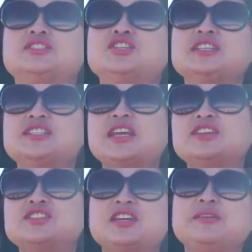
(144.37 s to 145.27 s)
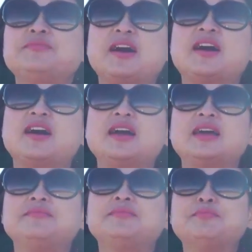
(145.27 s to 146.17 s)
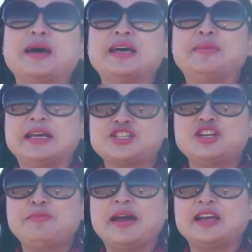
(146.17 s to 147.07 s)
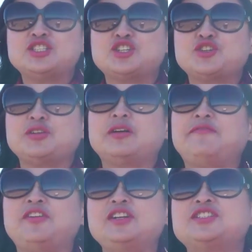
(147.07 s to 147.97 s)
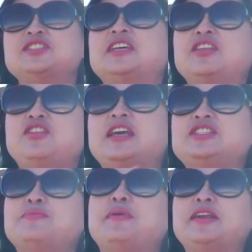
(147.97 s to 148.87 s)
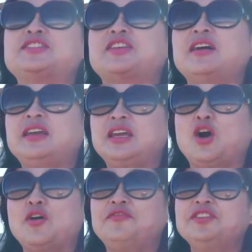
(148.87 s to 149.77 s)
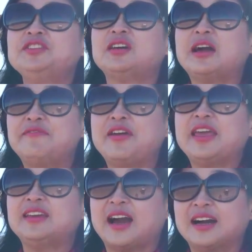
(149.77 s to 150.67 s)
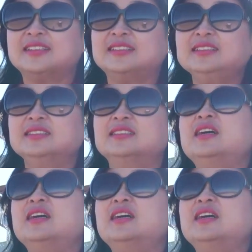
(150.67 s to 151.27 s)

Just at the same time, Master Baekdudaegan, a first-generation barista, he opened a cafe in Gangneung.